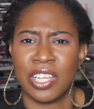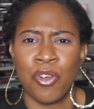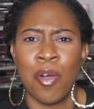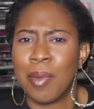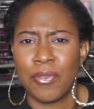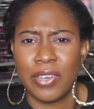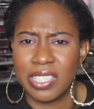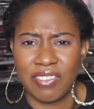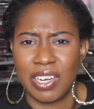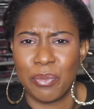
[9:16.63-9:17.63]
Like, all my
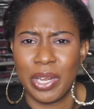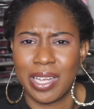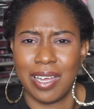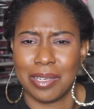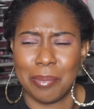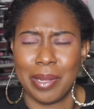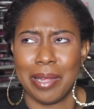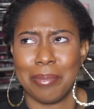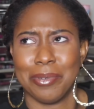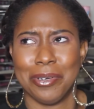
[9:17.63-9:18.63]
friends already wear
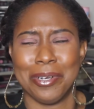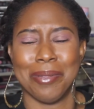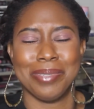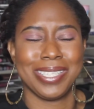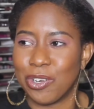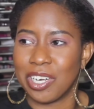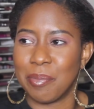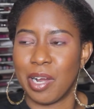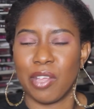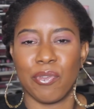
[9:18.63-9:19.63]
ColourPop. You know what I'm talking
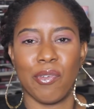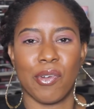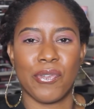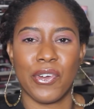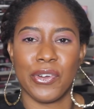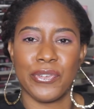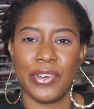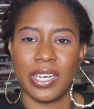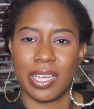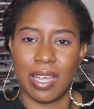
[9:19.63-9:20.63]
about? If you refer a
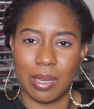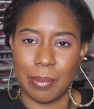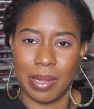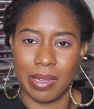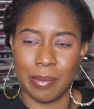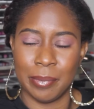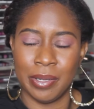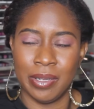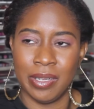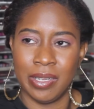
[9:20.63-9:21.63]
friend to ColourPop,
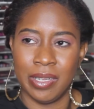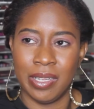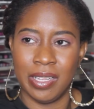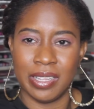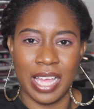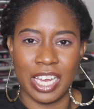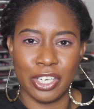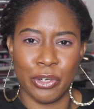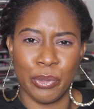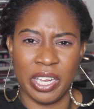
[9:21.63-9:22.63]
that
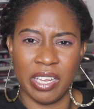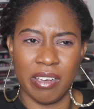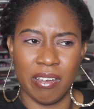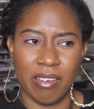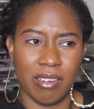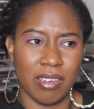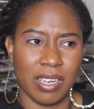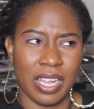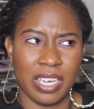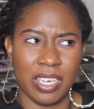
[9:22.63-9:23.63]
you get
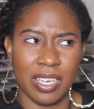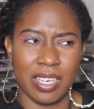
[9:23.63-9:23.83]
like a